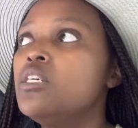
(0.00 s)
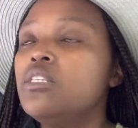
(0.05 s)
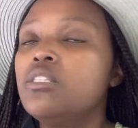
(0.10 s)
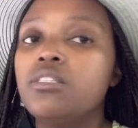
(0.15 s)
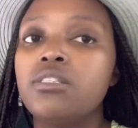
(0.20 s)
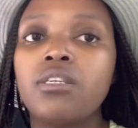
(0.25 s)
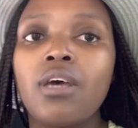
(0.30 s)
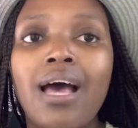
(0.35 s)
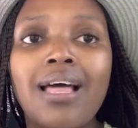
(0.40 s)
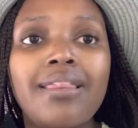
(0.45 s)

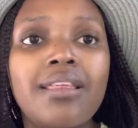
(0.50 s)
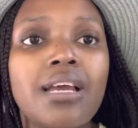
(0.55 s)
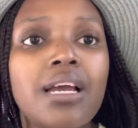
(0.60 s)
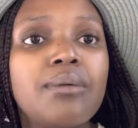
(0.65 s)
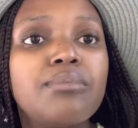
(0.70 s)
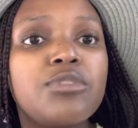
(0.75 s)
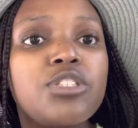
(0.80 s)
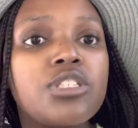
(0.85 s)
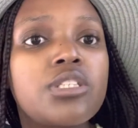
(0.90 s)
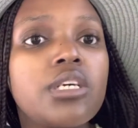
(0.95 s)
so i think
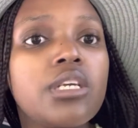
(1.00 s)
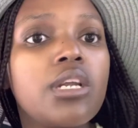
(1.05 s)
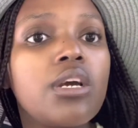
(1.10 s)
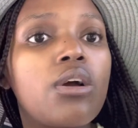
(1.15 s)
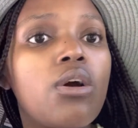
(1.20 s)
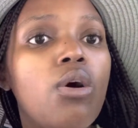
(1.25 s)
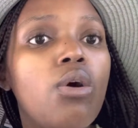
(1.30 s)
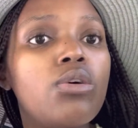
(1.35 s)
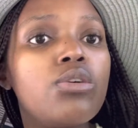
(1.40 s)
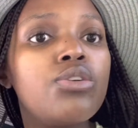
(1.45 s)
i'm just gonna
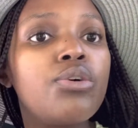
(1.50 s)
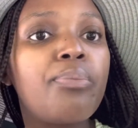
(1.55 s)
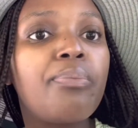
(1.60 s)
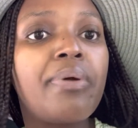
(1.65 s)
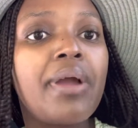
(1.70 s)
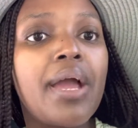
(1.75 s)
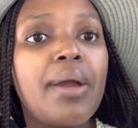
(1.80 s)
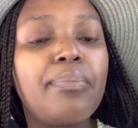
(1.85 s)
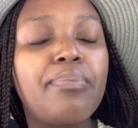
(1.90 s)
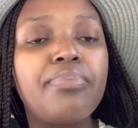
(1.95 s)
go to
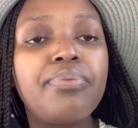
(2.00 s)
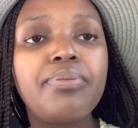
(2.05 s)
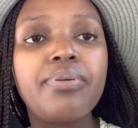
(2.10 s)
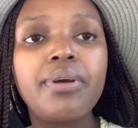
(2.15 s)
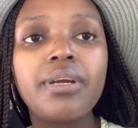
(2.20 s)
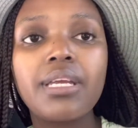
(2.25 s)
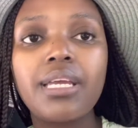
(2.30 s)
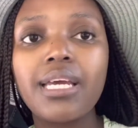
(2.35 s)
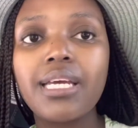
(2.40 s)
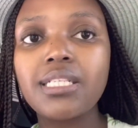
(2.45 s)
pep
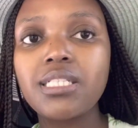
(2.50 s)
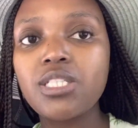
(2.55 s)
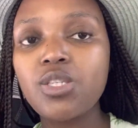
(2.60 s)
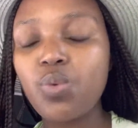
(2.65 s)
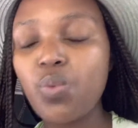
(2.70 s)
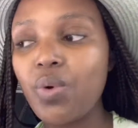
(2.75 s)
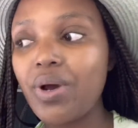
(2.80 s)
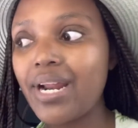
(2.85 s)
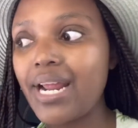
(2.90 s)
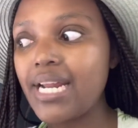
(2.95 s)
get
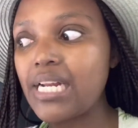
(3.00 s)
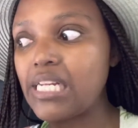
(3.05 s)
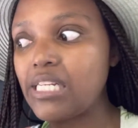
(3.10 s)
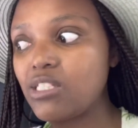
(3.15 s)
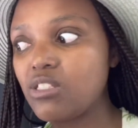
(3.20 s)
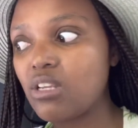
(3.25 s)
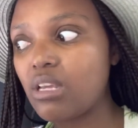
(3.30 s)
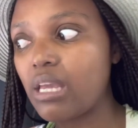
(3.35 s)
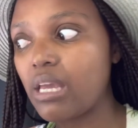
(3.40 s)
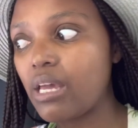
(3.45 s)
what i need
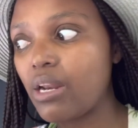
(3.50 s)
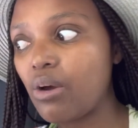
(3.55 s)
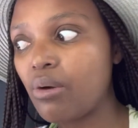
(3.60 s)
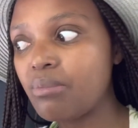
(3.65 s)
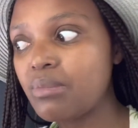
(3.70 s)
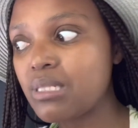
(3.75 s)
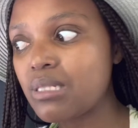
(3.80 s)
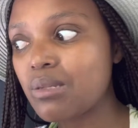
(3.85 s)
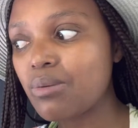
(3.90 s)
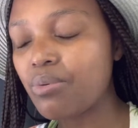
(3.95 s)
to get on
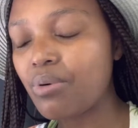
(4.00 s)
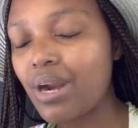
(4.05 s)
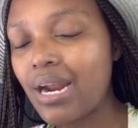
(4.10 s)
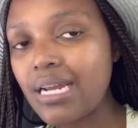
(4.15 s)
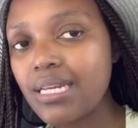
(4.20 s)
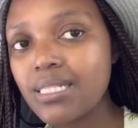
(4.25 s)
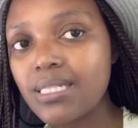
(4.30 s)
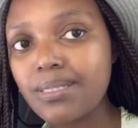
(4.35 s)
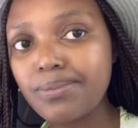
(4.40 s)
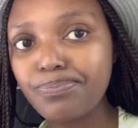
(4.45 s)
the
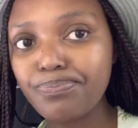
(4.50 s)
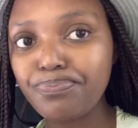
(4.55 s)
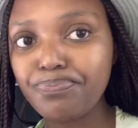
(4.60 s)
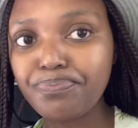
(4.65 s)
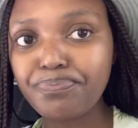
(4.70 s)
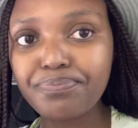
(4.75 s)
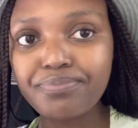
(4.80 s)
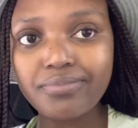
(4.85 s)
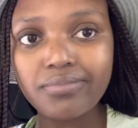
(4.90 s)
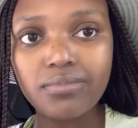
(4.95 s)
price
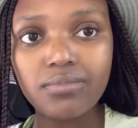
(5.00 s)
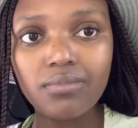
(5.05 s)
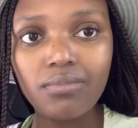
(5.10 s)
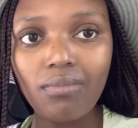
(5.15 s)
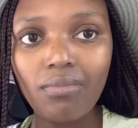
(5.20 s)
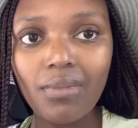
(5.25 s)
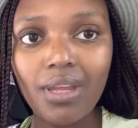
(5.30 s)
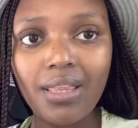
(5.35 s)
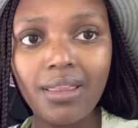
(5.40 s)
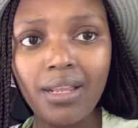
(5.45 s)

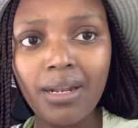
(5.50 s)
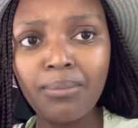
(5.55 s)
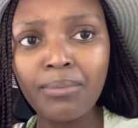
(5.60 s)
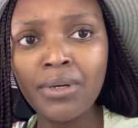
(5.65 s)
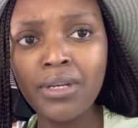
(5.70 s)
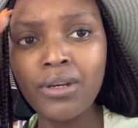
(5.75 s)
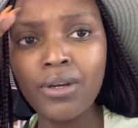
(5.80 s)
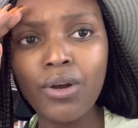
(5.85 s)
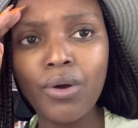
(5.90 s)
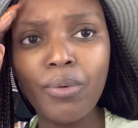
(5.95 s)
and then i'm
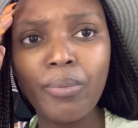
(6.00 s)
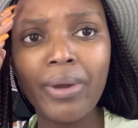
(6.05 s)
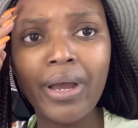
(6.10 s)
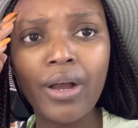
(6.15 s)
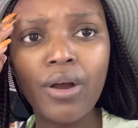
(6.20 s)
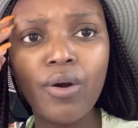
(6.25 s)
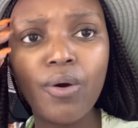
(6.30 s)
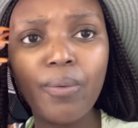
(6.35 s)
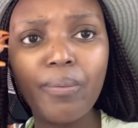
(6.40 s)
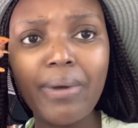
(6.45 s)
gonna go back
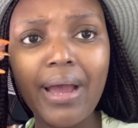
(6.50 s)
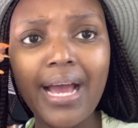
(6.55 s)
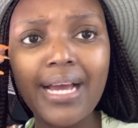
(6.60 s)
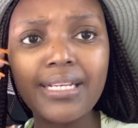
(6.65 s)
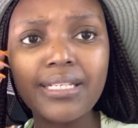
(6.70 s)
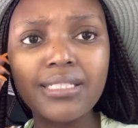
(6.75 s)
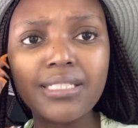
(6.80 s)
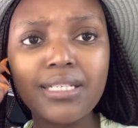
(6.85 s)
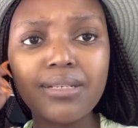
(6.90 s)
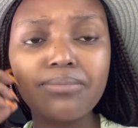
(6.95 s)
home
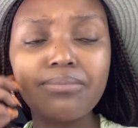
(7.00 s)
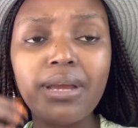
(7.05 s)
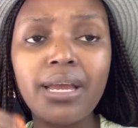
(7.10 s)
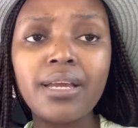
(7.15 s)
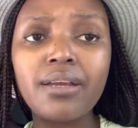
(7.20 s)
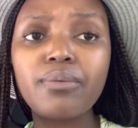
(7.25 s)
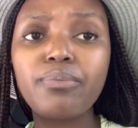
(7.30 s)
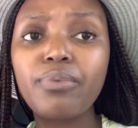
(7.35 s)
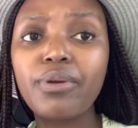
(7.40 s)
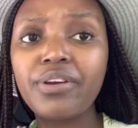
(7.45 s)
and
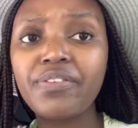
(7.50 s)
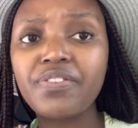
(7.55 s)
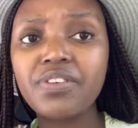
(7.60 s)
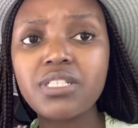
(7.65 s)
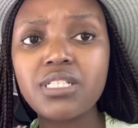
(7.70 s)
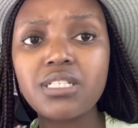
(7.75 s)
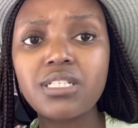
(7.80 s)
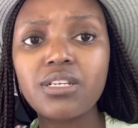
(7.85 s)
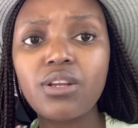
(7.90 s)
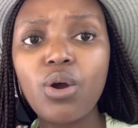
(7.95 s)
make
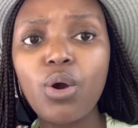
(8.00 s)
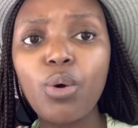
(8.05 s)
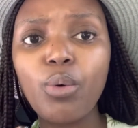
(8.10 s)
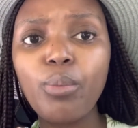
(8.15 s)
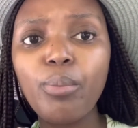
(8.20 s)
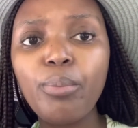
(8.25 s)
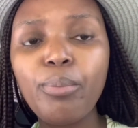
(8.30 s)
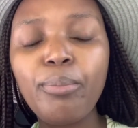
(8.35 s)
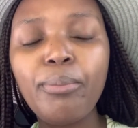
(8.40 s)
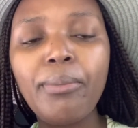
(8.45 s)
breakfast at home